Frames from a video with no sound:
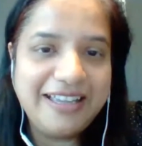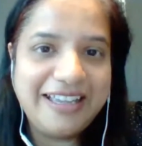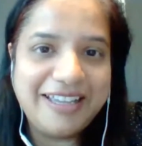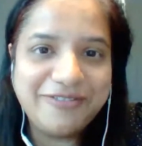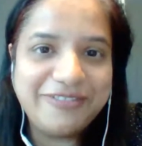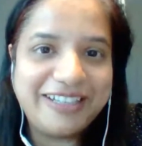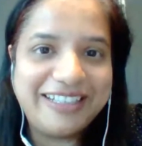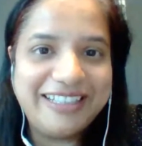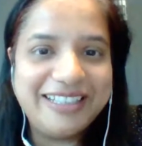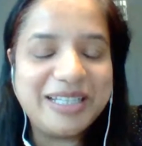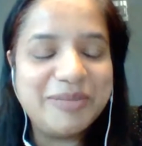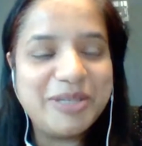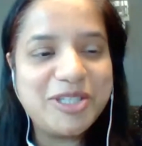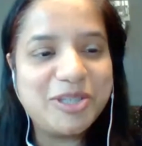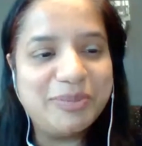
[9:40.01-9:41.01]
And finally,
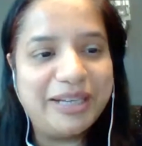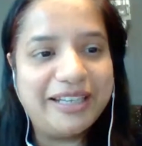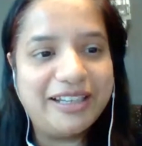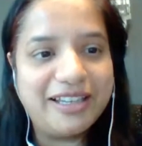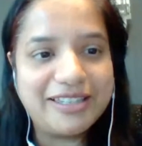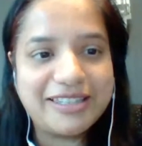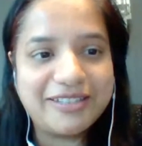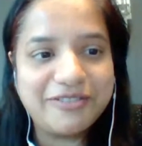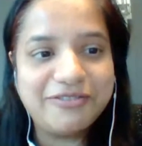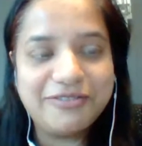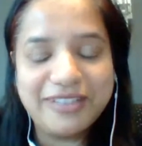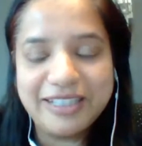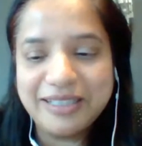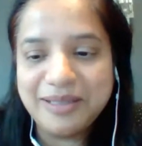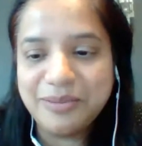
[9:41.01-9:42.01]
coming to my last and
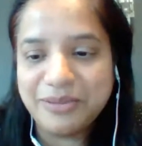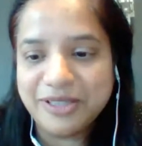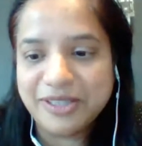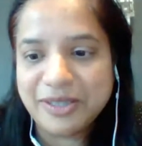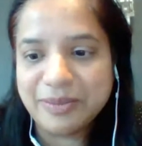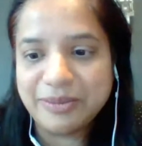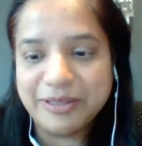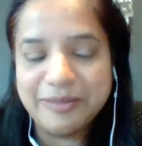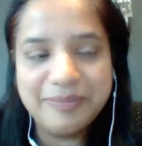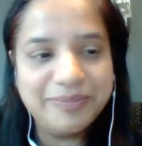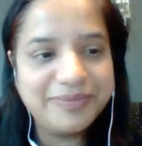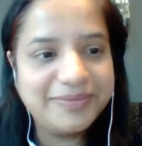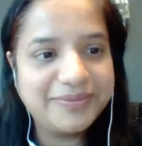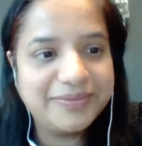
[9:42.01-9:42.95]
final principle,